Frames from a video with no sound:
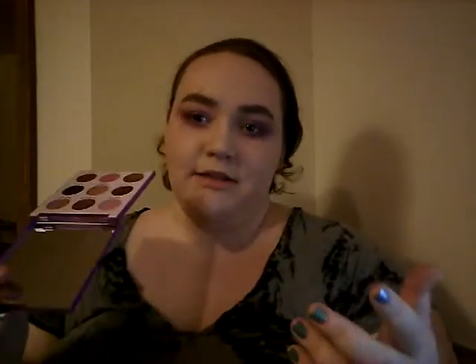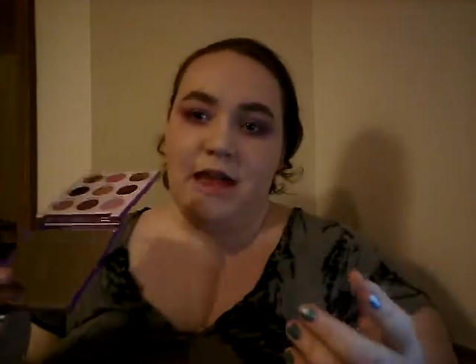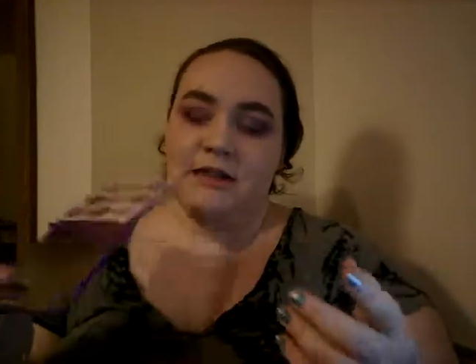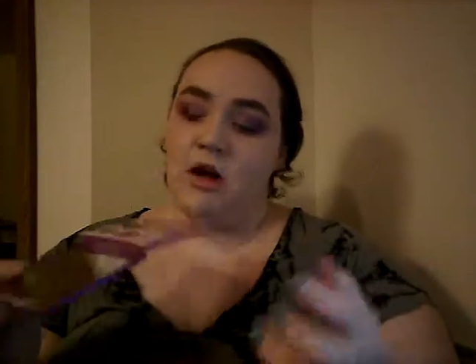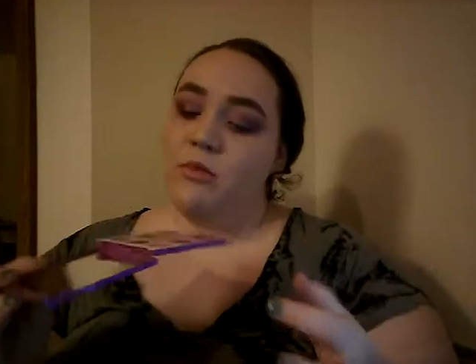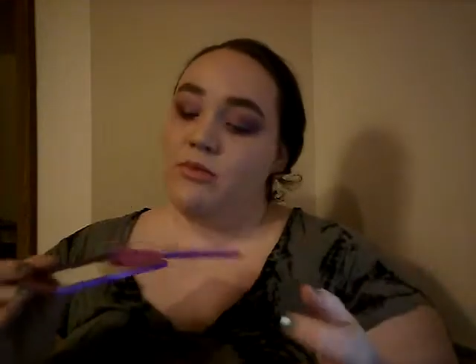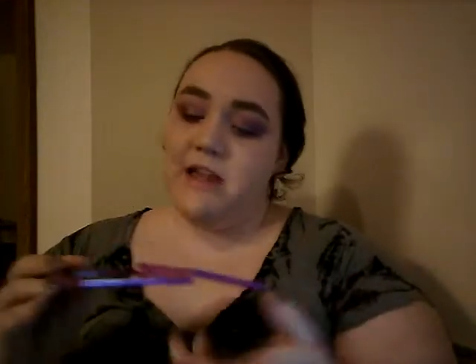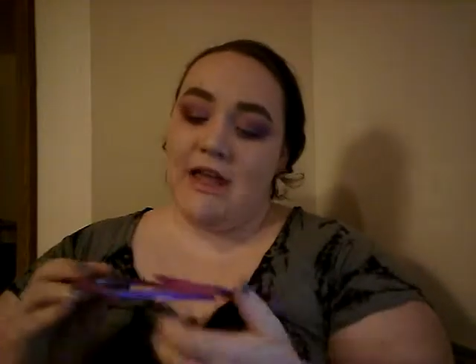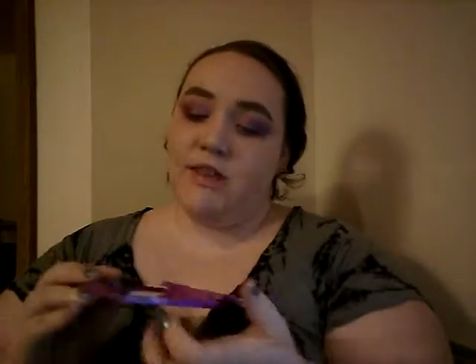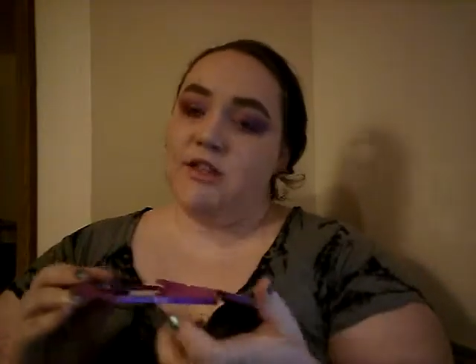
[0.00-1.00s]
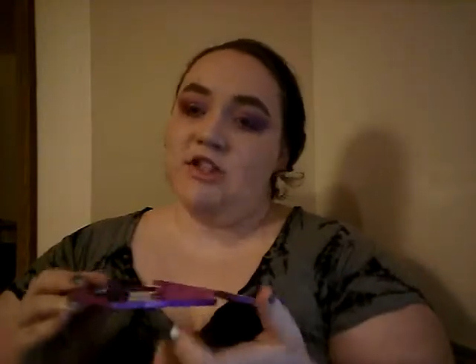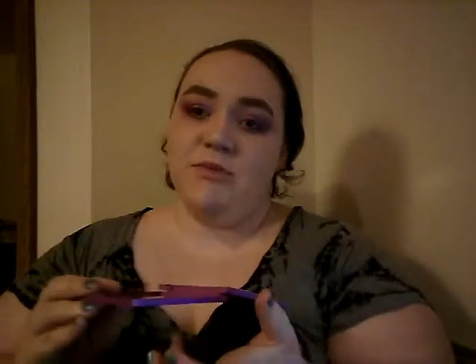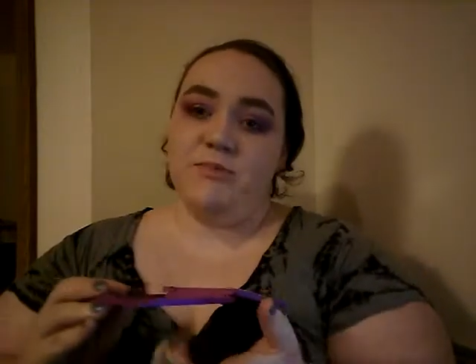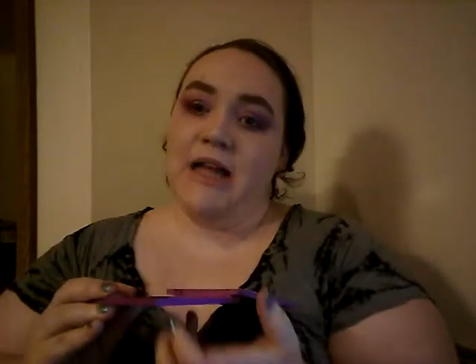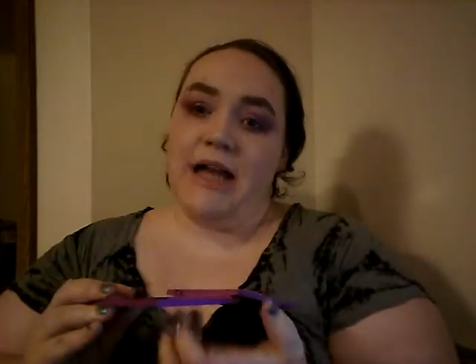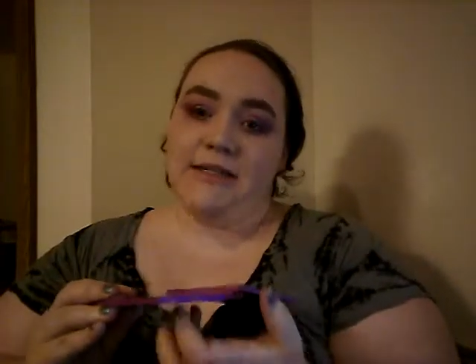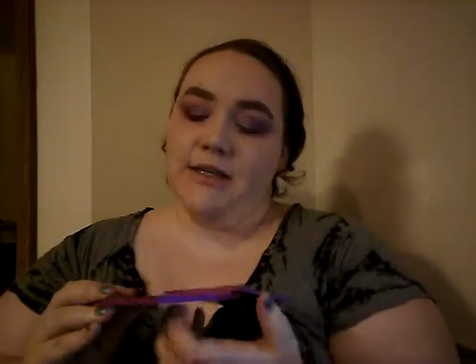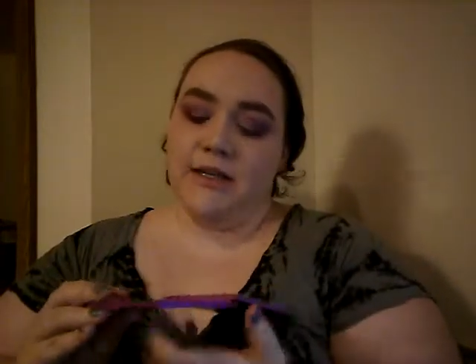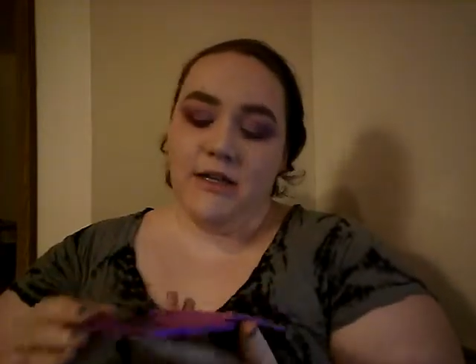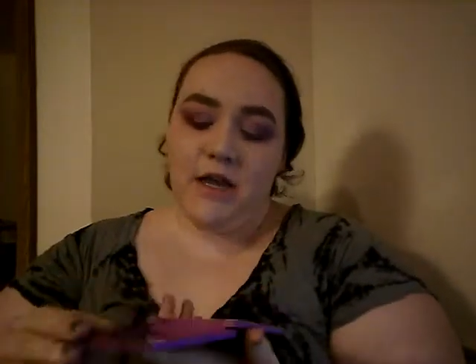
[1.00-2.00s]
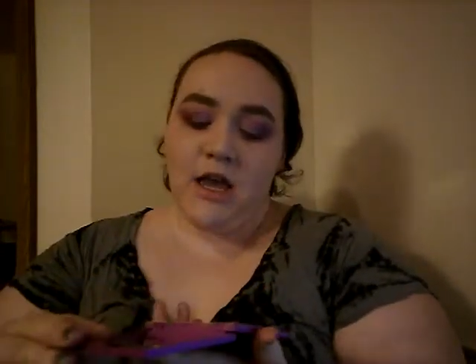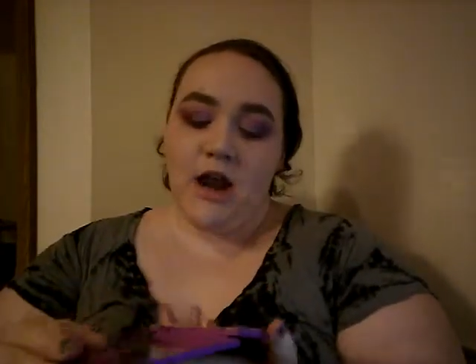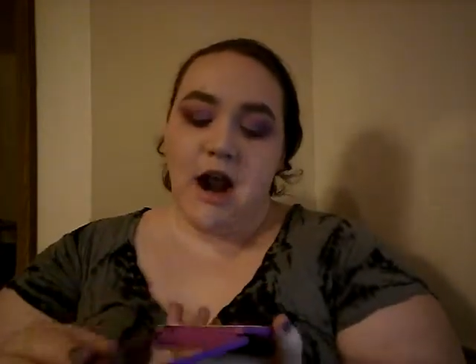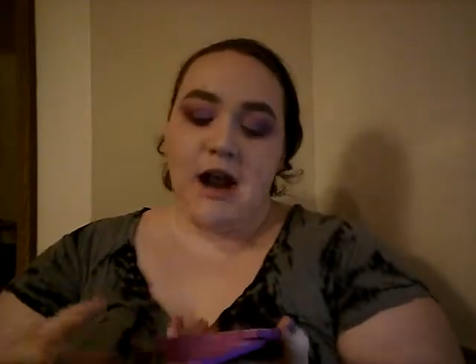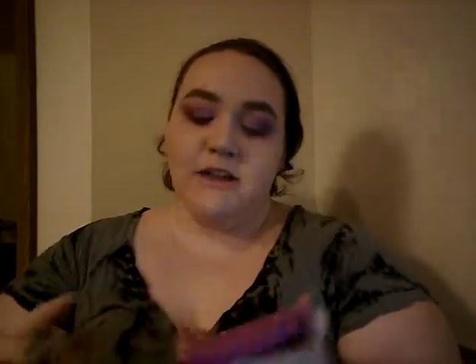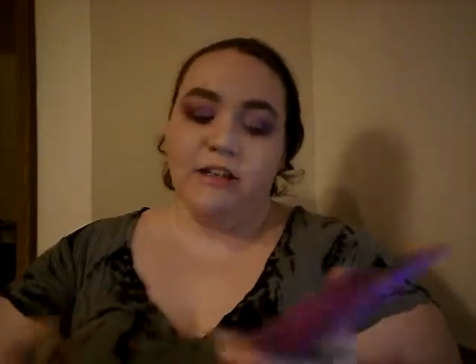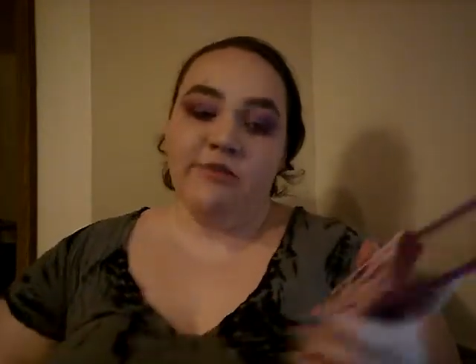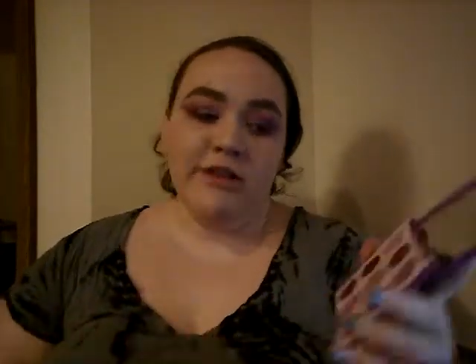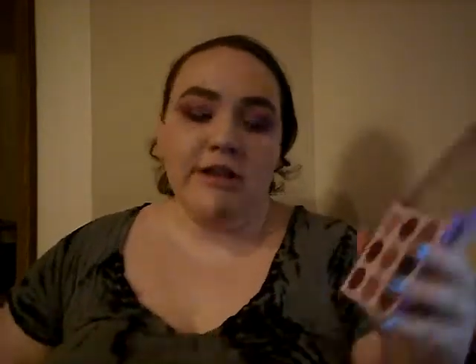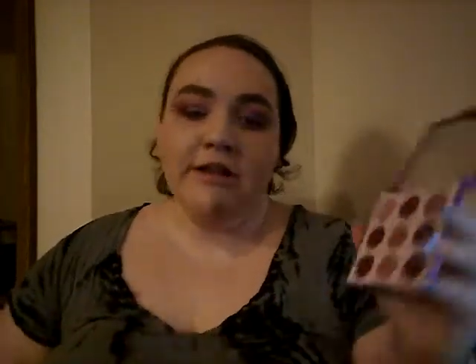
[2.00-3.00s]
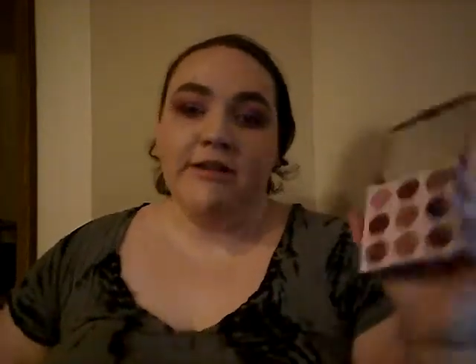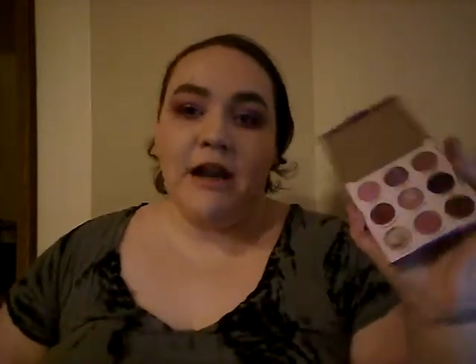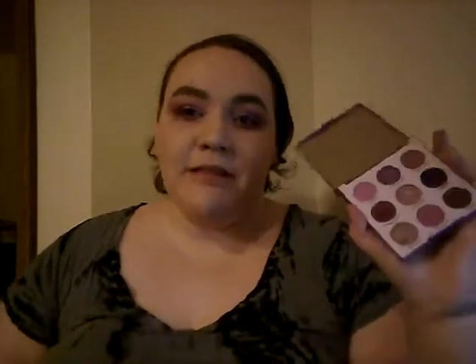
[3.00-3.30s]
I don't like the plastic. I definitely think that